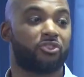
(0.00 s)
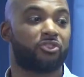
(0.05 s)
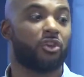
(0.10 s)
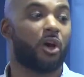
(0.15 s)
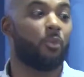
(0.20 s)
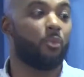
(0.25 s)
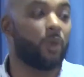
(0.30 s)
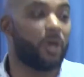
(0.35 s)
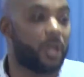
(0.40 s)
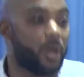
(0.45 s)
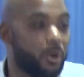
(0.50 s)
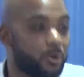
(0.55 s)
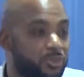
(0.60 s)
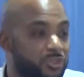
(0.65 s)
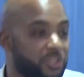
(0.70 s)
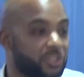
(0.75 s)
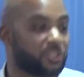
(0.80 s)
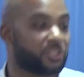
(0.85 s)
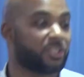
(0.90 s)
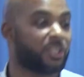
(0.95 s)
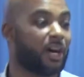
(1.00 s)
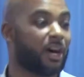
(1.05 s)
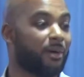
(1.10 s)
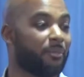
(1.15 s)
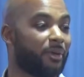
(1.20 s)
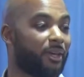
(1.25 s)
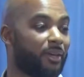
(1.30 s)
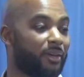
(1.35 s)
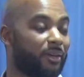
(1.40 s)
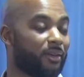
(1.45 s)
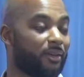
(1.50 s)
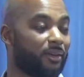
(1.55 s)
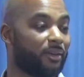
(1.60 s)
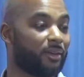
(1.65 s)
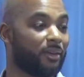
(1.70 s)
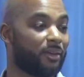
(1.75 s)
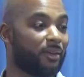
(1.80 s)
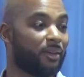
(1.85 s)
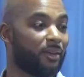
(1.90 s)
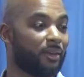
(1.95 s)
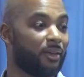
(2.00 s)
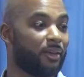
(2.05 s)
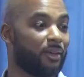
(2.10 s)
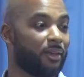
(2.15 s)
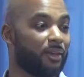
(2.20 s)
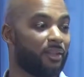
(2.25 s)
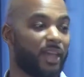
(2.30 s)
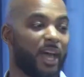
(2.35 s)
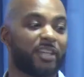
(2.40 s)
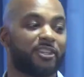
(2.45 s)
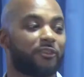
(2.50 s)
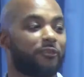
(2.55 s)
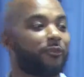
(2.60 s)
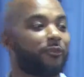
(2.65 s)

Someone else is coming. That's